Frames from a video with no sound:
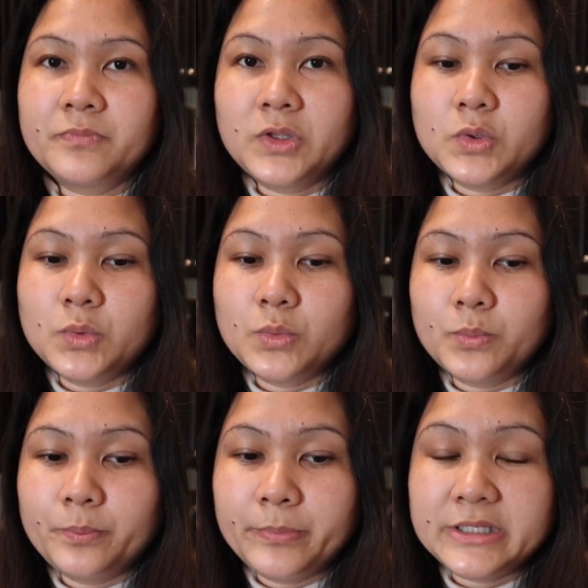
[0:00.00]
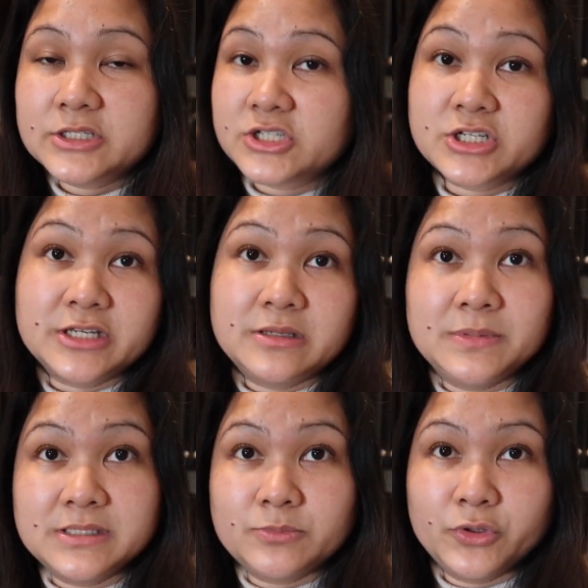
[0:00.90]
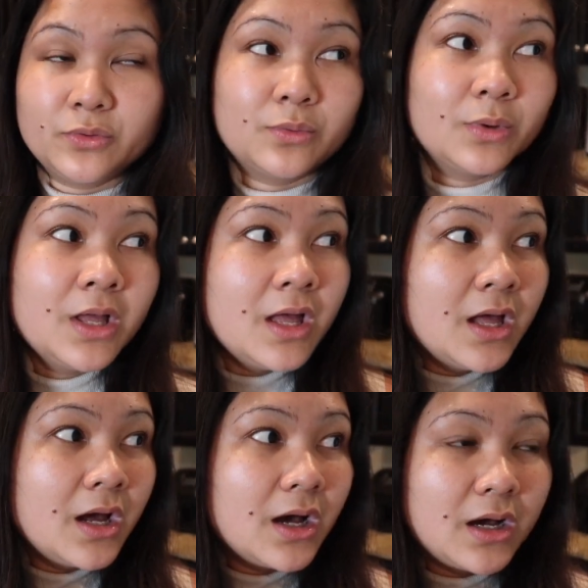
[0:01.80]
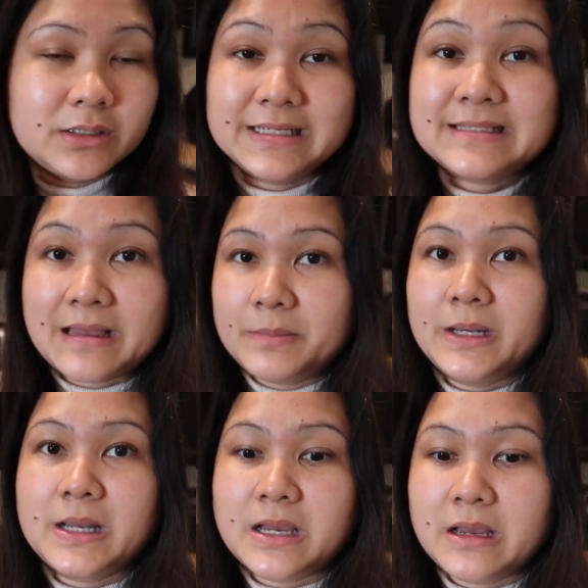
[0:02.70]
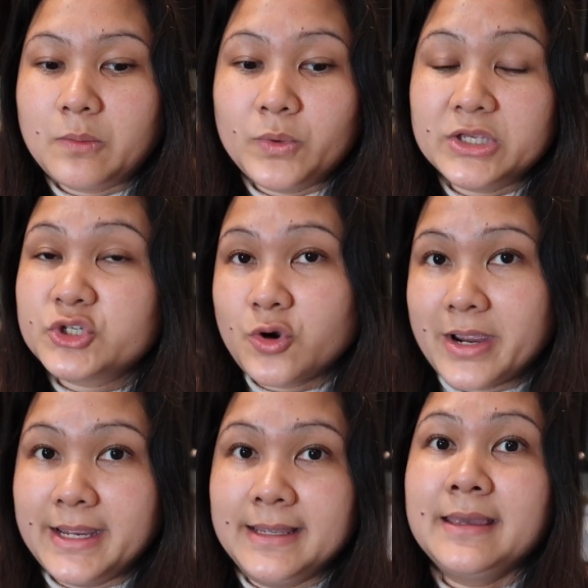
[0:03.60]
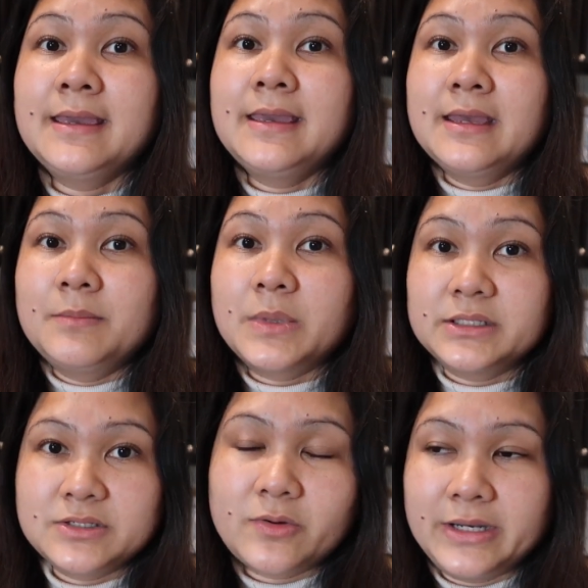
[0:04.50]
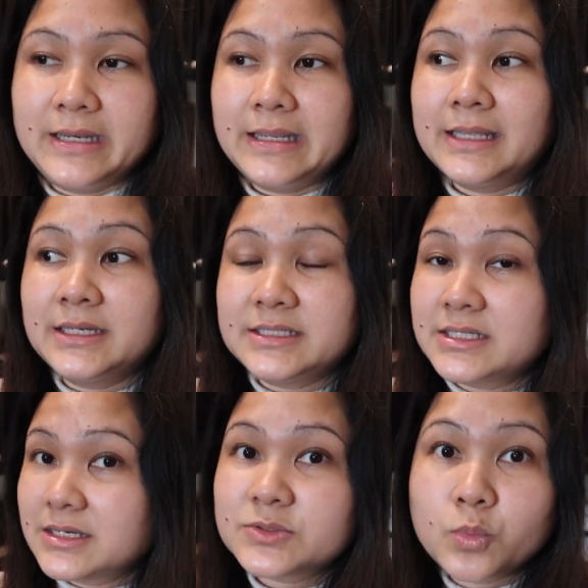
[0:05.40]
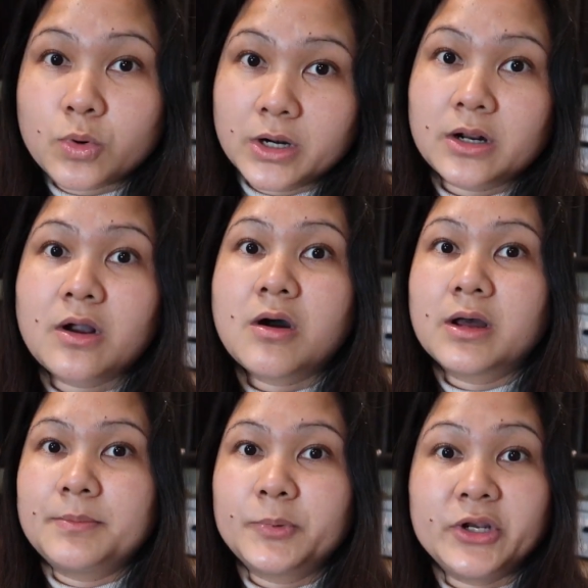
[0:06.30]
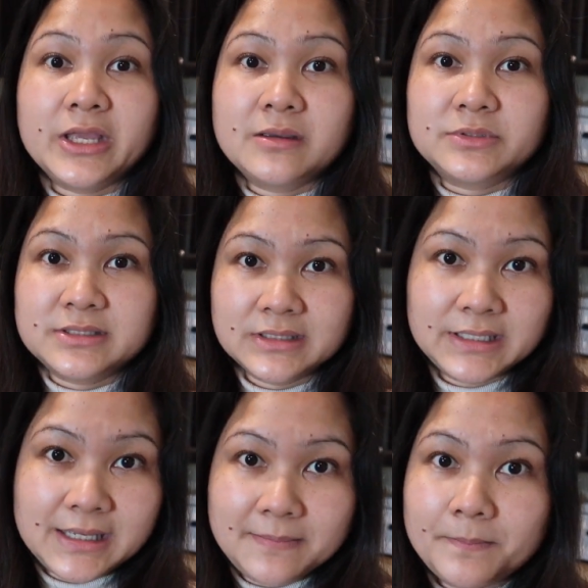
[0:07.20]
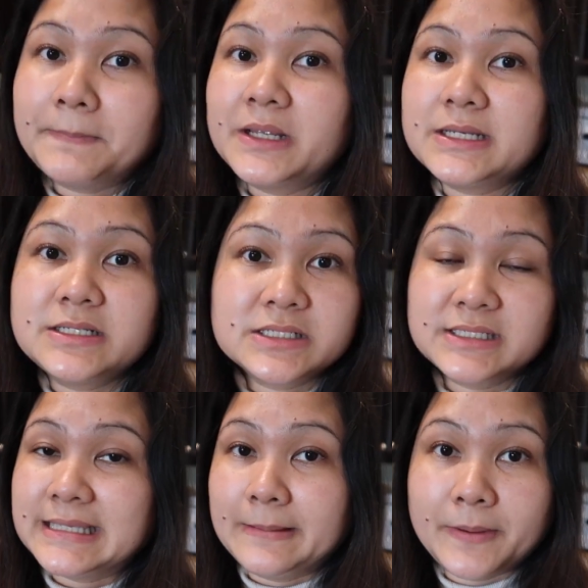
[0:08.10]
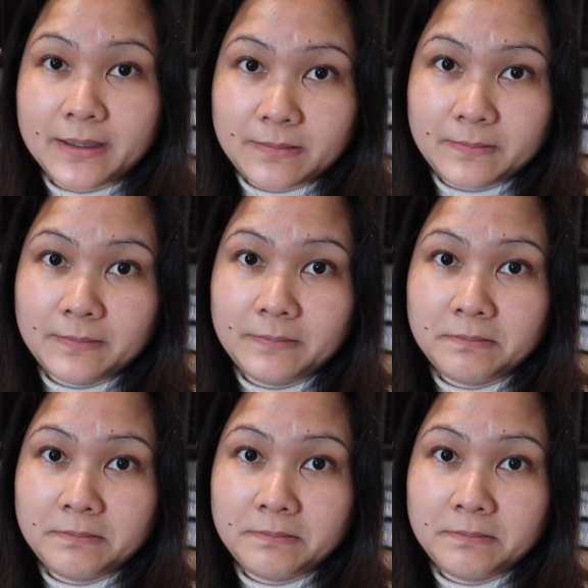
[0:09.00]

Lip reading: Yung pediatrician niya mismo yung nagsabi na we could try melatonin. And it does work on putting him to sleep, but it doesn't keep him,